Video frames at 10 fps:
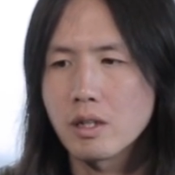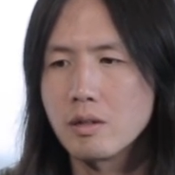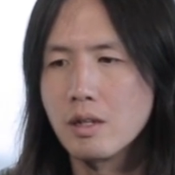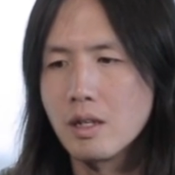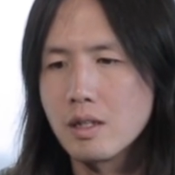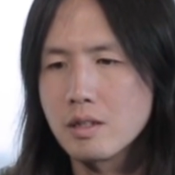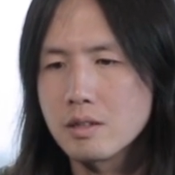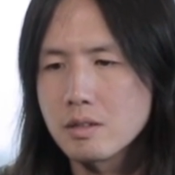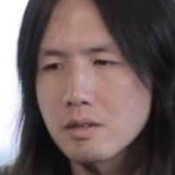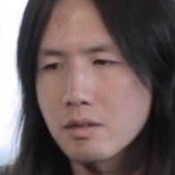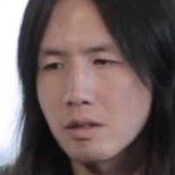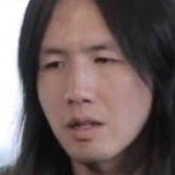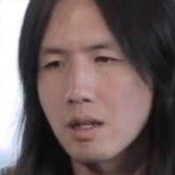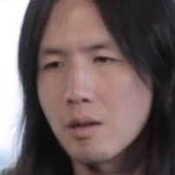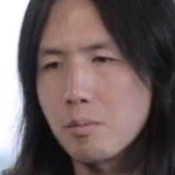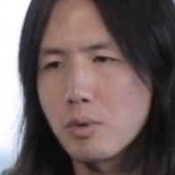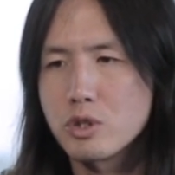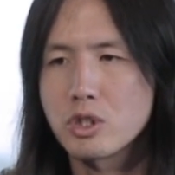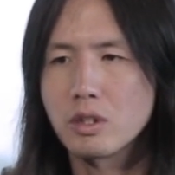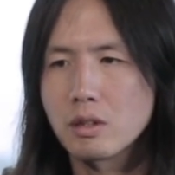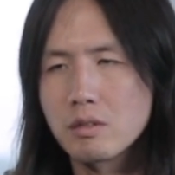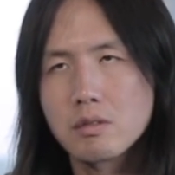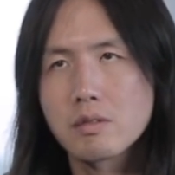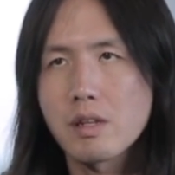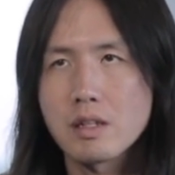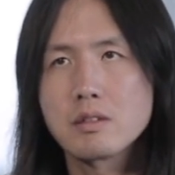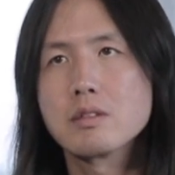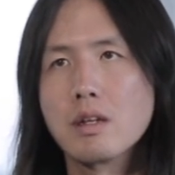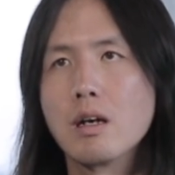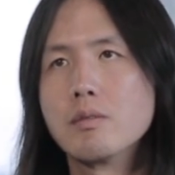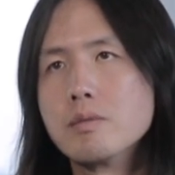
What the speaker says: and pushing things, you know.